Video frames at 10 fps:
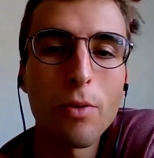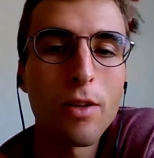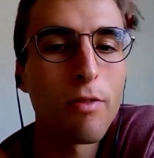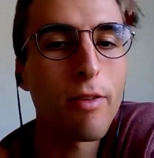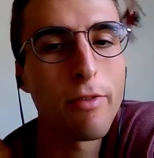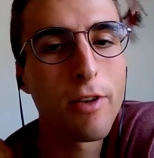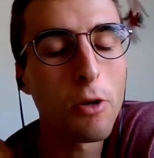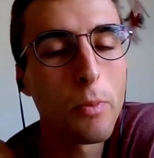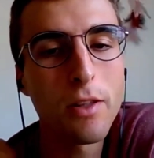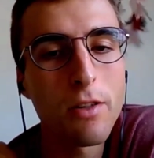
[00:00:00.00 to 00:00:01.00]
25
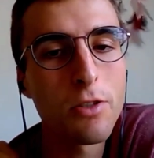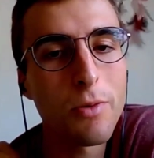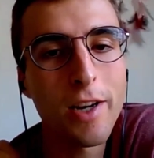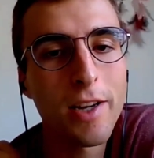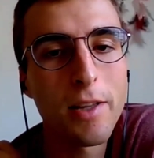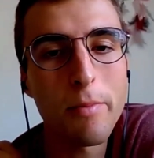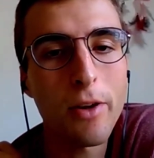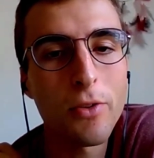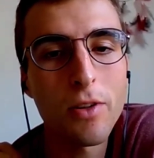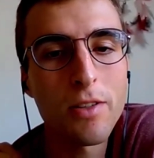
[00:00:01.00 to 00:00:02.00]
kilometers running in the
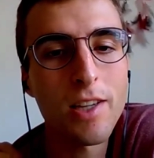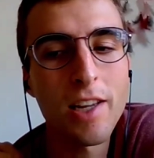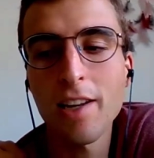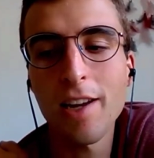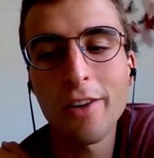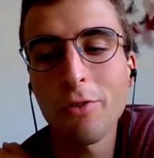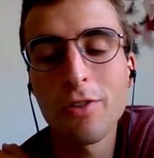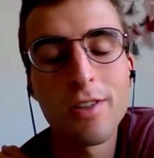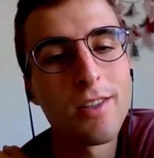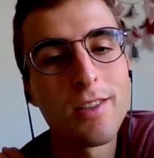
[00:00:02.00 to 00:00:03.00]
mountains, and I don't
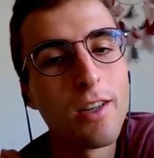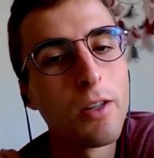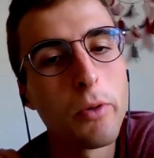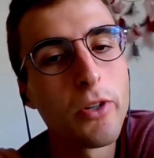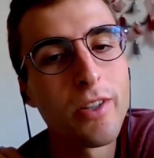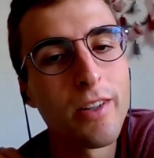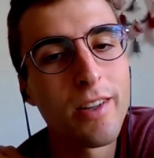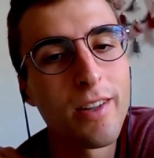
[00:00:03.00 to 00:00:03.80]
see a single person.